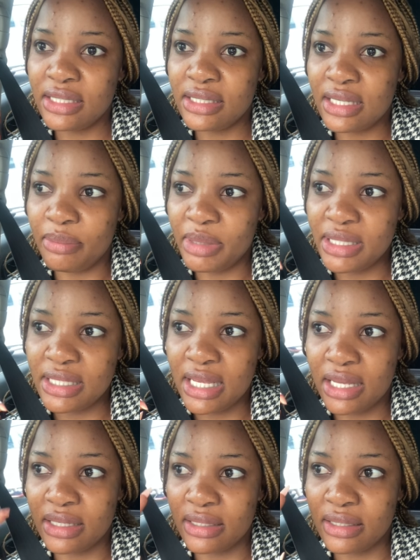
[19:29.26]

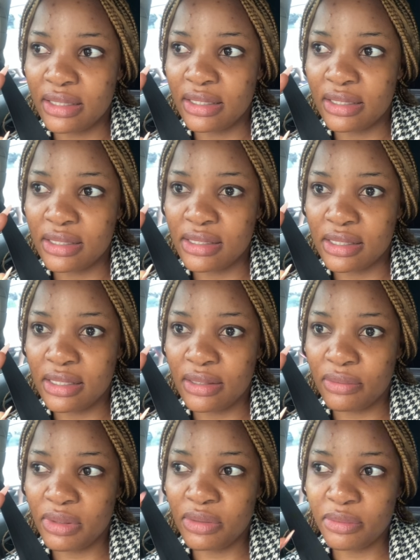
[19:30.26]
amazing
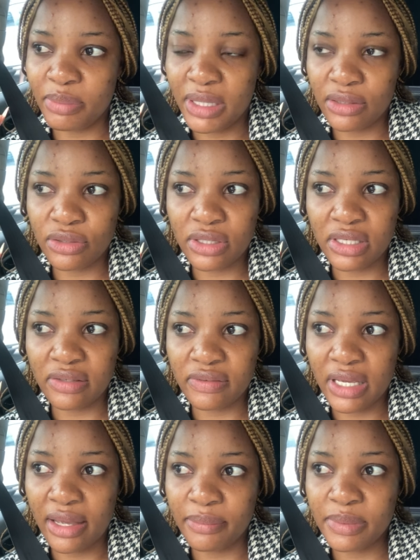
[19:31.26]
when we plan to leave
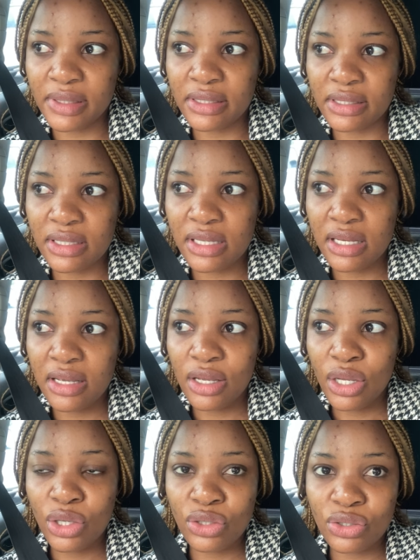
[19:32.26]
gaps,
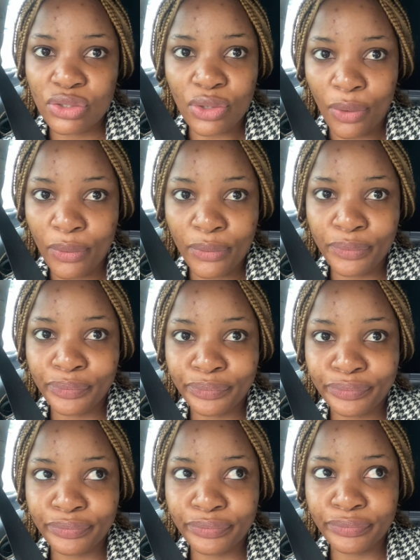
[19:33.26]
so
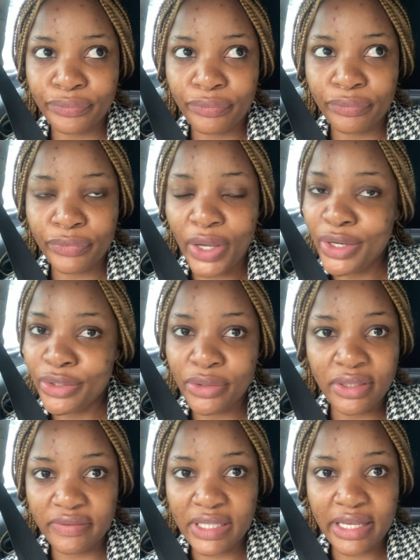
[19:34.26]
no
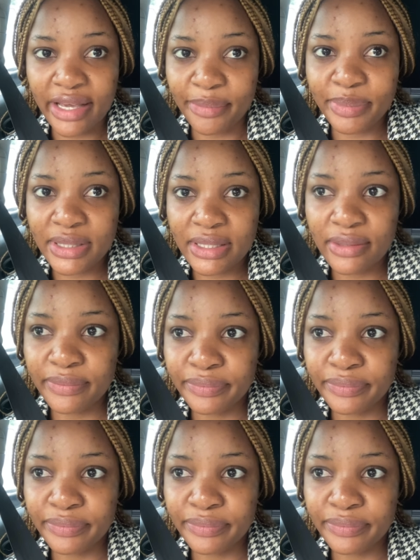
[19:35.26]
leaving gaps.